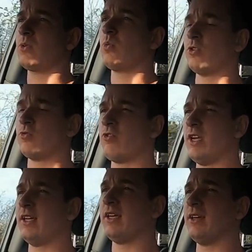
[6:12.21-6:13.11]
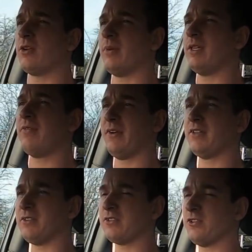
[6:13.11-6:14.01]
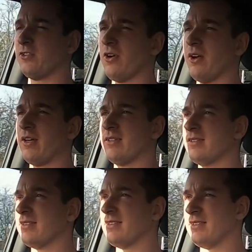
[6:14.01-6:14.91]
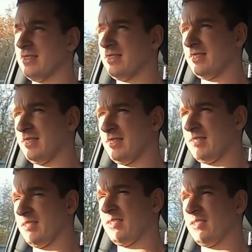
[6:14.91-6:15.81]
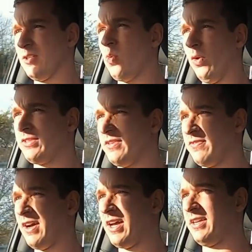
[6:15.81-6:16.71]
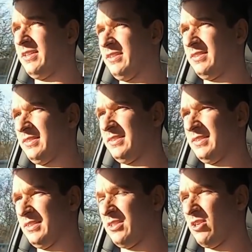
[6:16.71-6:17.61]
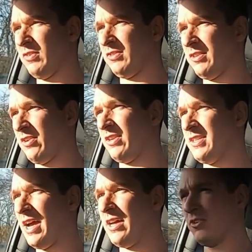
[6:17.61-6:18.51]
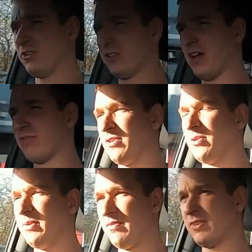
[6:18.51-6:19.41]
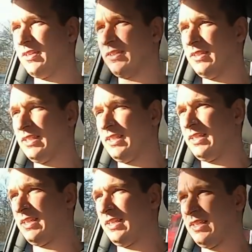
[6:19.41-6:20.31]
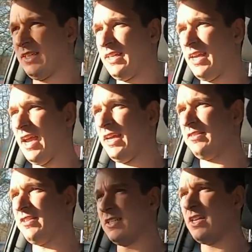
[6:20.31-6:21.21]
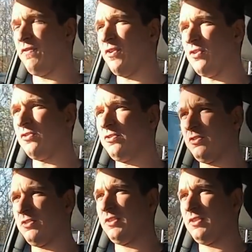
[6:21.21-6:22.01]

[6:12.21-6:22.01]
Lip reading: what's really going to be difficult to sort of quantify, obviously on a dyno graph or what have you, is the difference